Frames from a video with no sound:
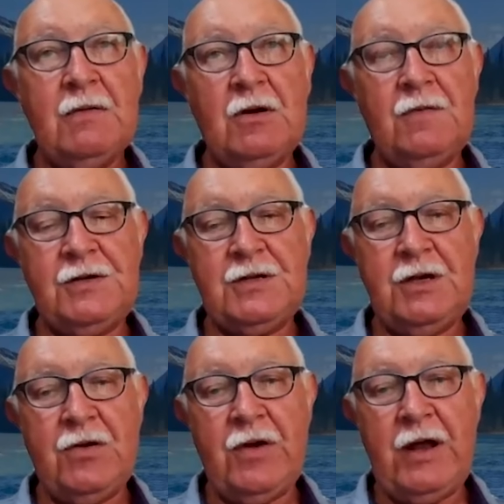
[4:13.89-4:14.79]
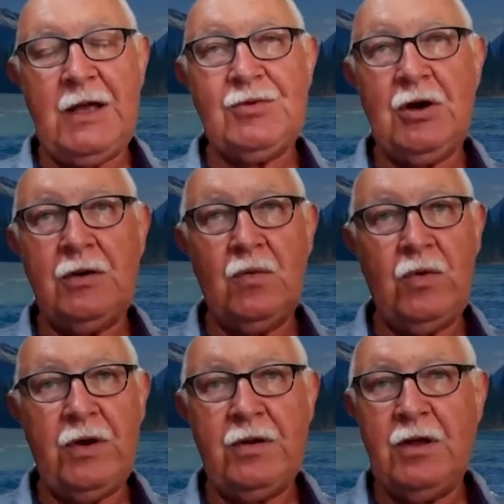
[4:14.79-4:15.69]
Obviously, uranium's hot, and
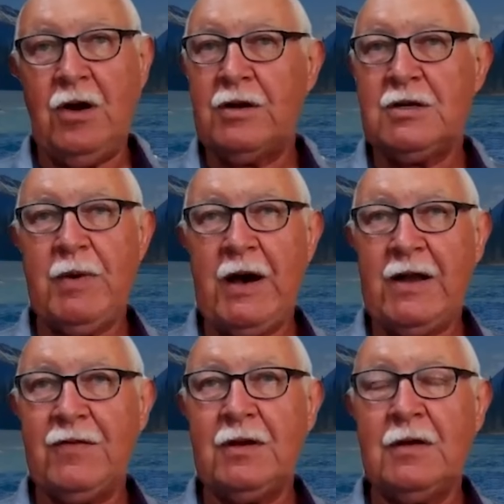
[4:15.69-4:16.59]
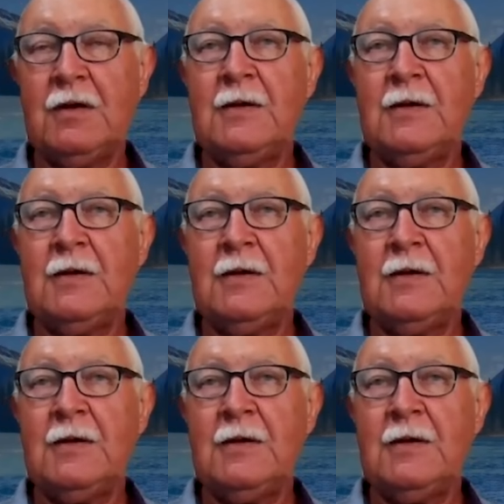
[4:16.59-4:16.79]
we're in the hottest part of it.